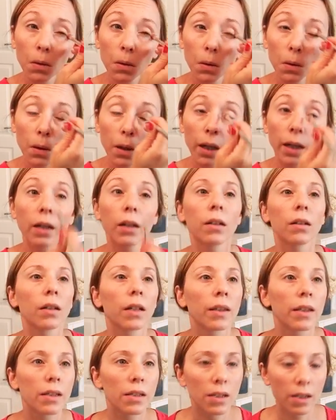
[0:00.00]
Okay,
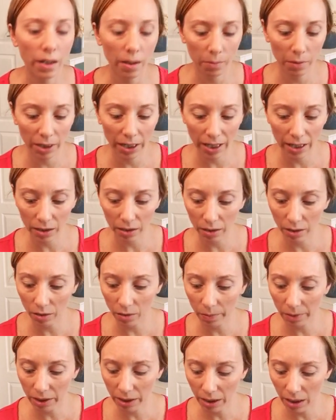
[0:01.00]
and then today I'm gonna add a little
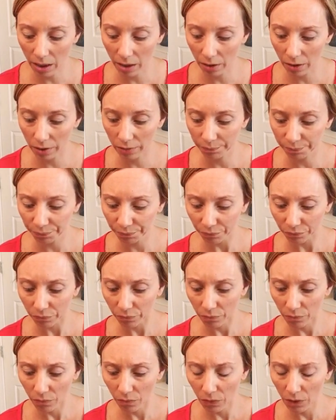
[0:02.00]
bit of color.
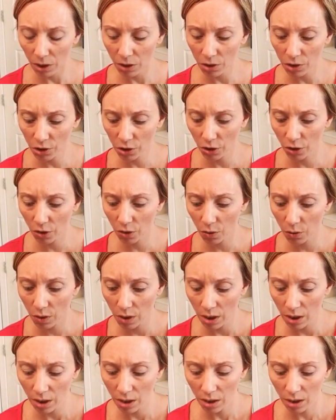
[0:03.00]
So
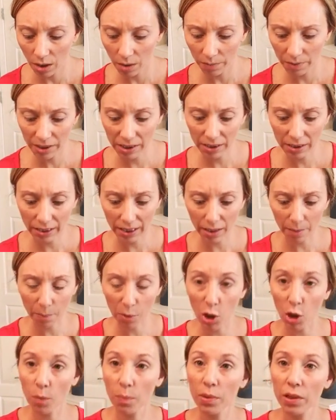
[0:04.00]
this is like a
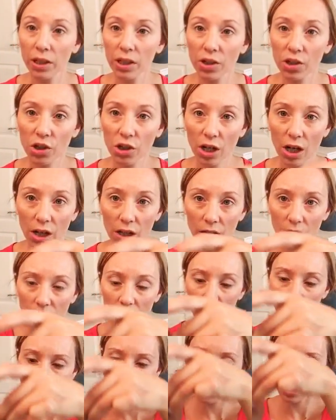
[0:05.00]
purplish
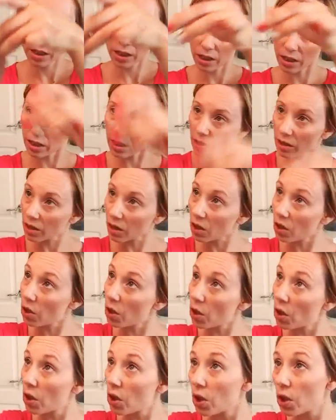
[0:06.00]
color. It is
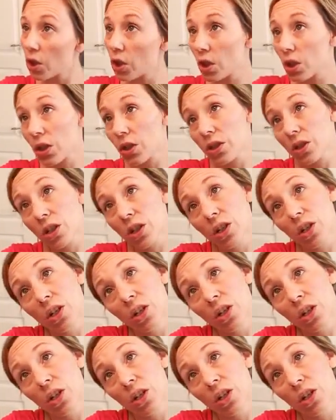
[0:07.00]
called